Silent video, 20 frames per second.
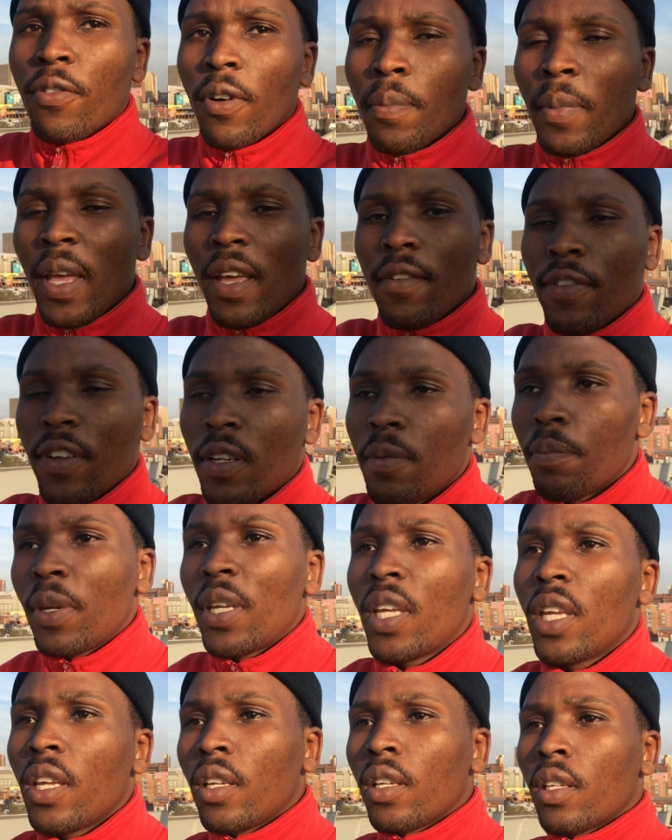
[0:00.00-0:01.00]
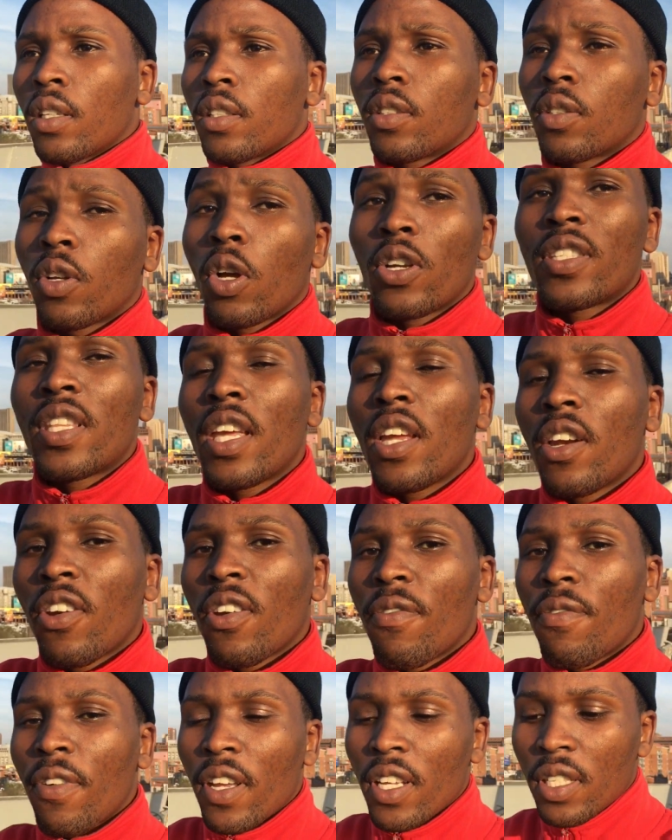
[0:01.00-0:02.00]
from F&B because they
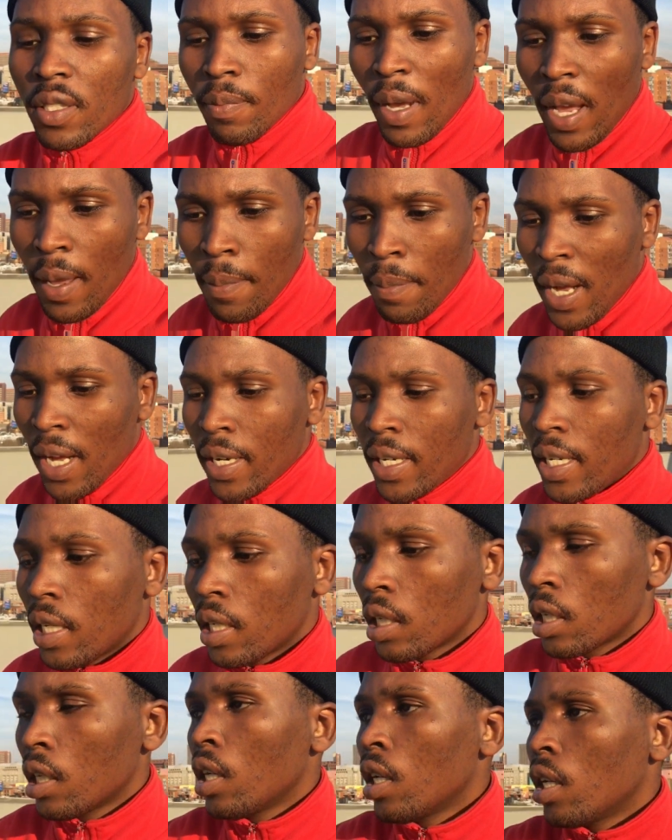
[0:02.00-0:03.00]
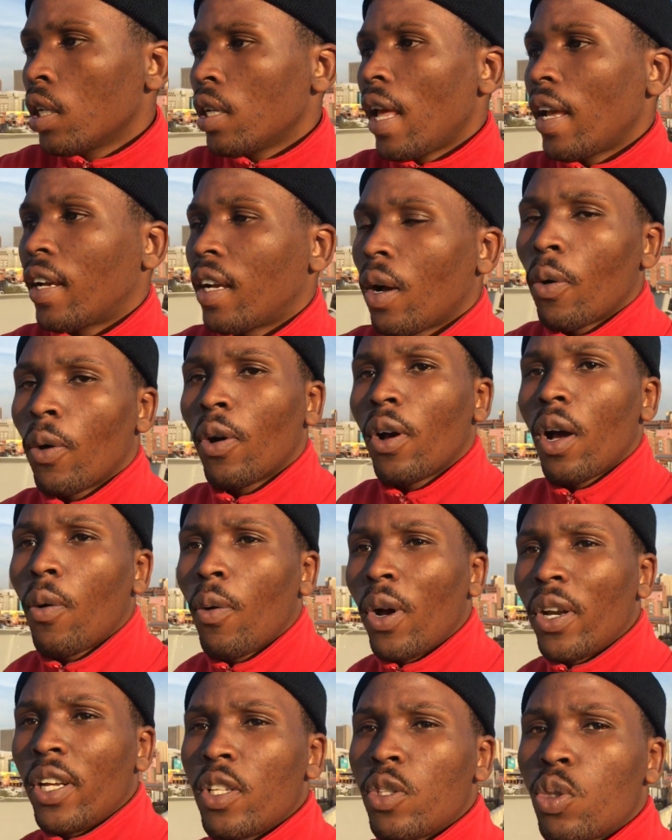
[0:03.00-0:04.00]
reversed my money. Like I
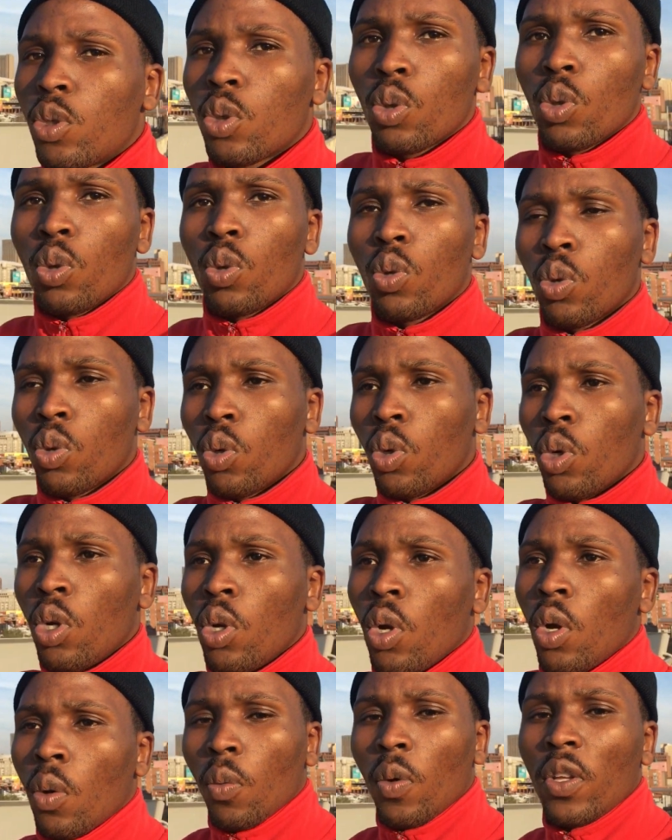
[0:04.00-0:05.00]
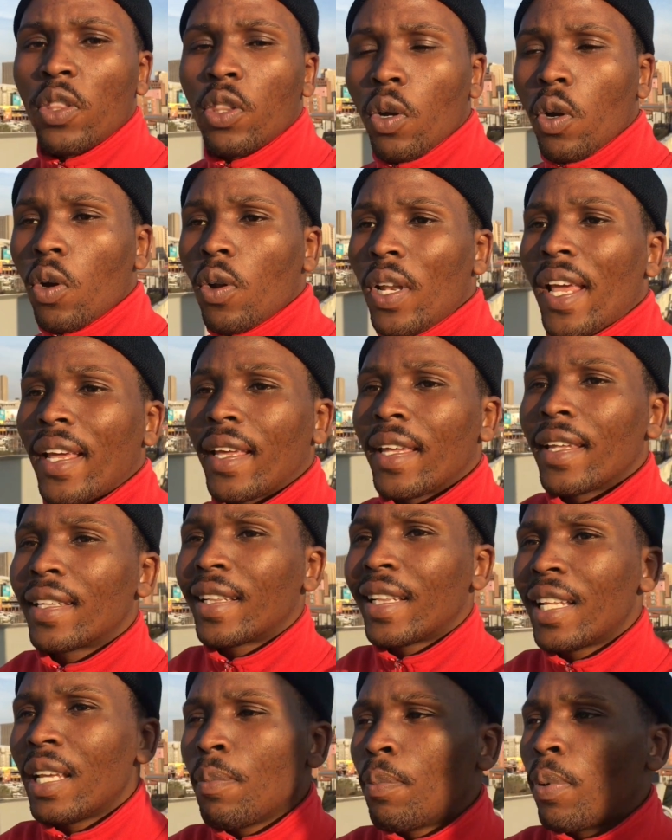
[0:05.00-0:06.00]
wanted to withdraw like a
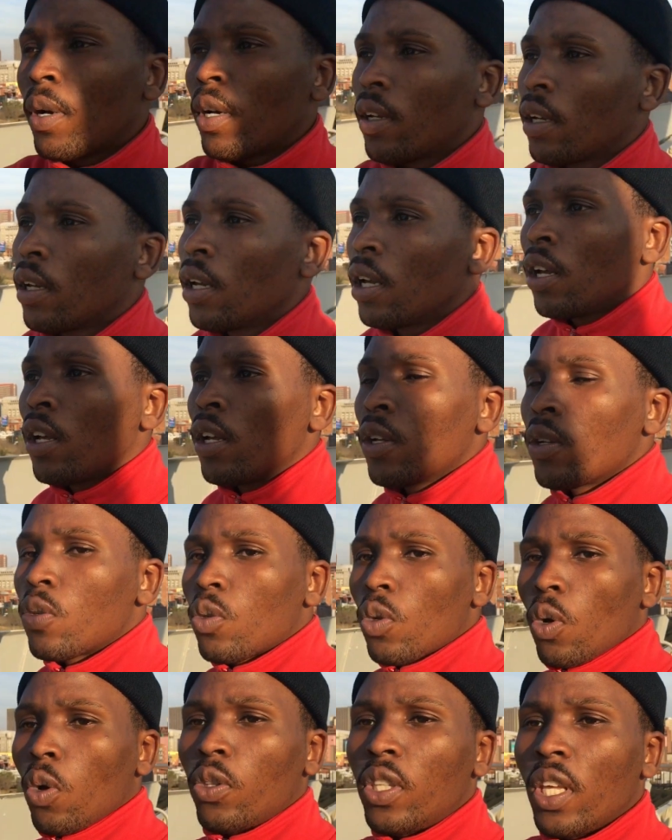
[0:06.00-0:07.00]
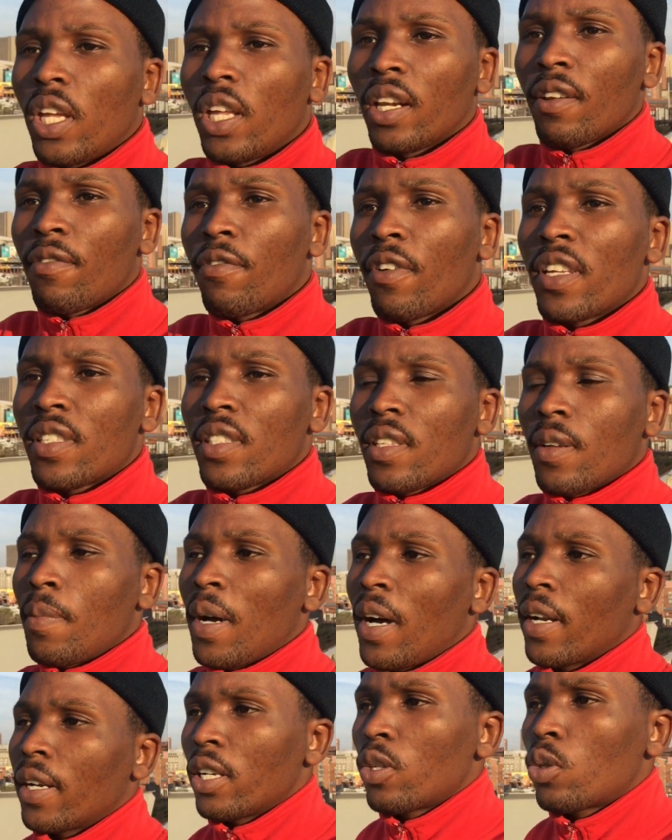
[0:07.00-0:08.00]
clip, so they reversed the
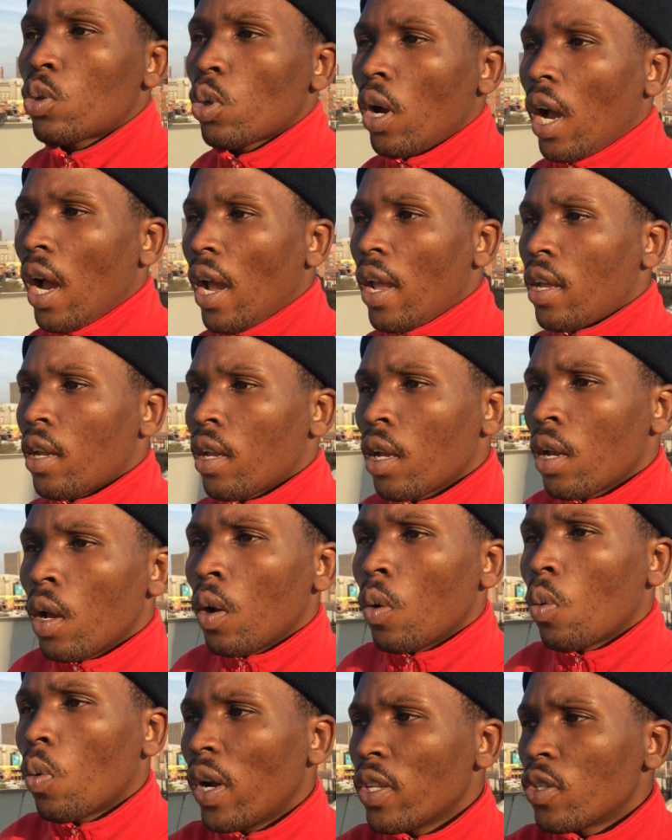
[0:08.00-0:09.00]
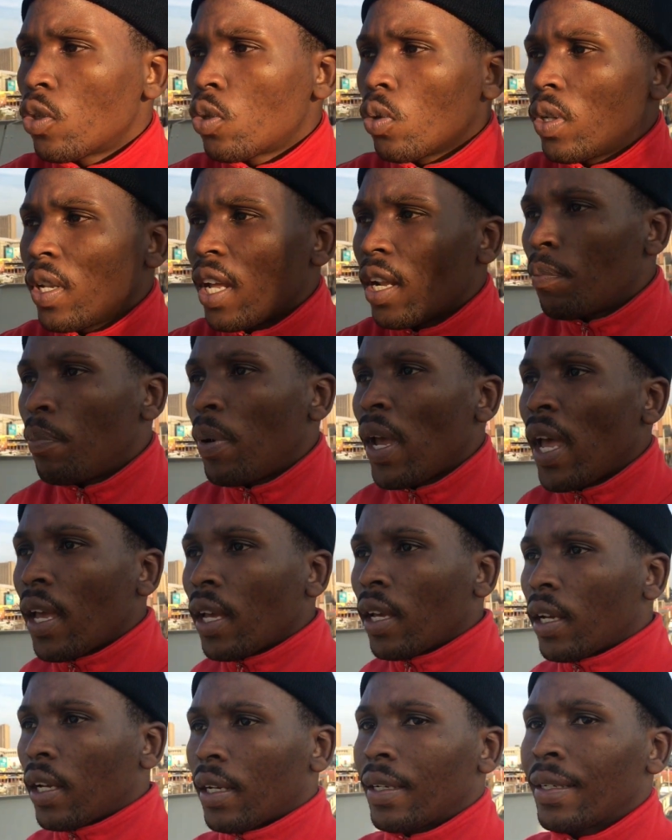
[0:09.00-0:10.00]
money. So I went to NetBank
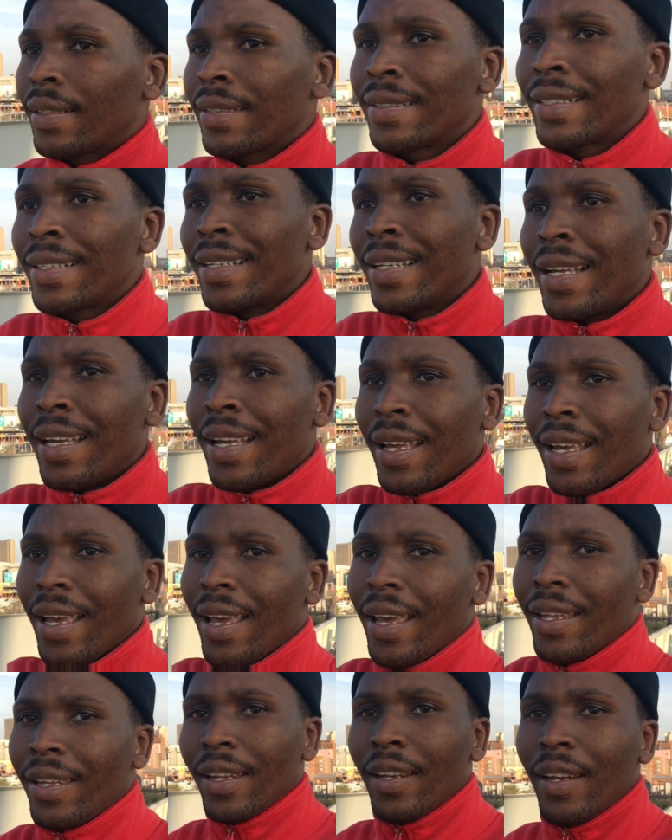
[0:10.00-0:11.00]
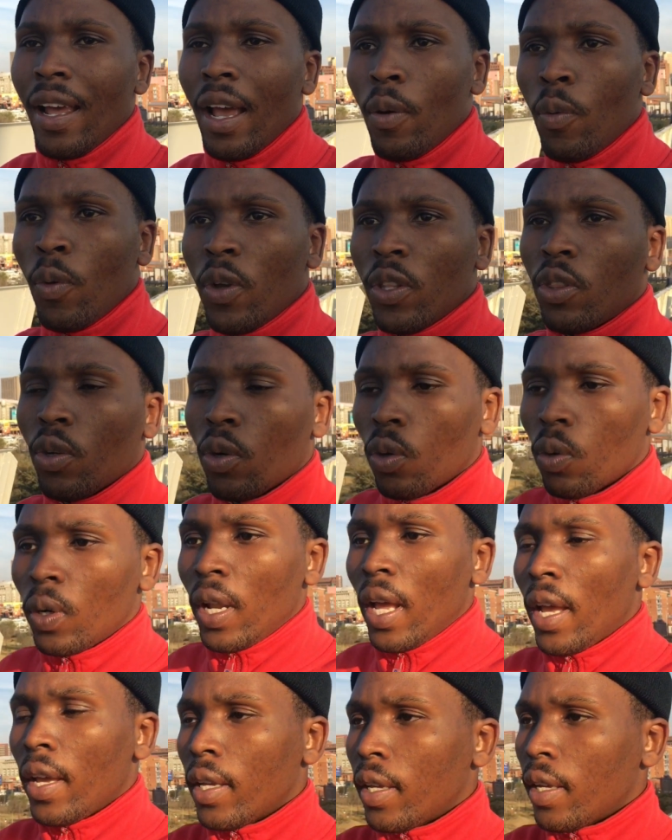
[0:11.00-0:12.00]
and then I withdraw
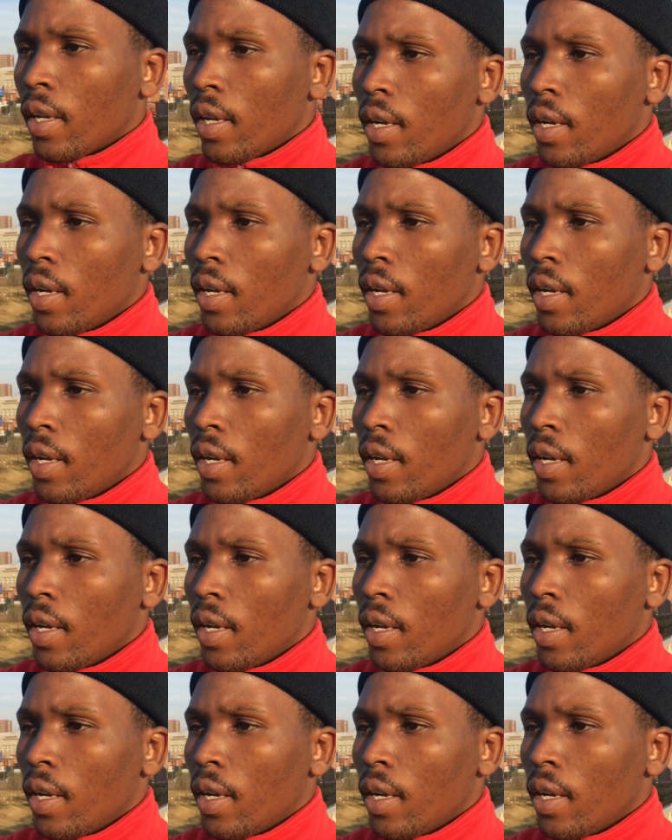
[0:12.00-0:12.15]
like